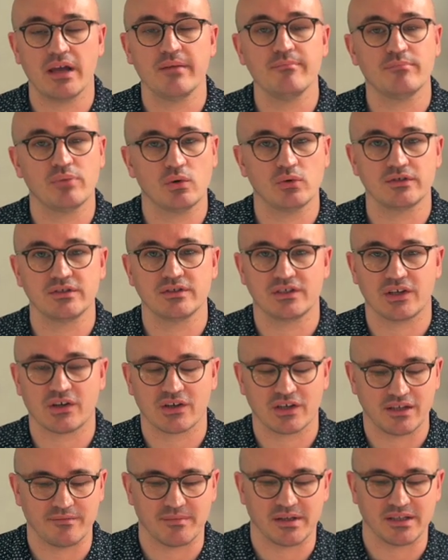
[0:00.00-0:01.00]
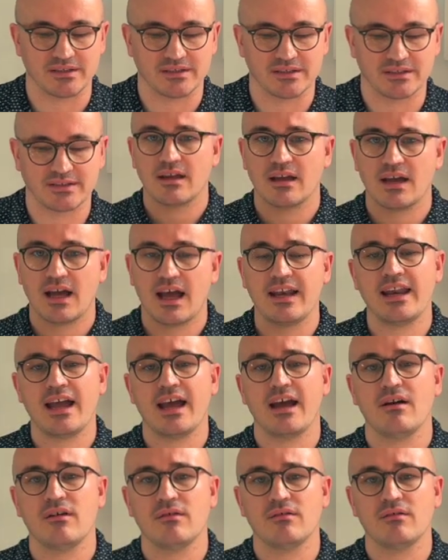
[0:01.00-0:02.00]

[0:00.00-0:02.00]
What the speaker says: important documents. And now,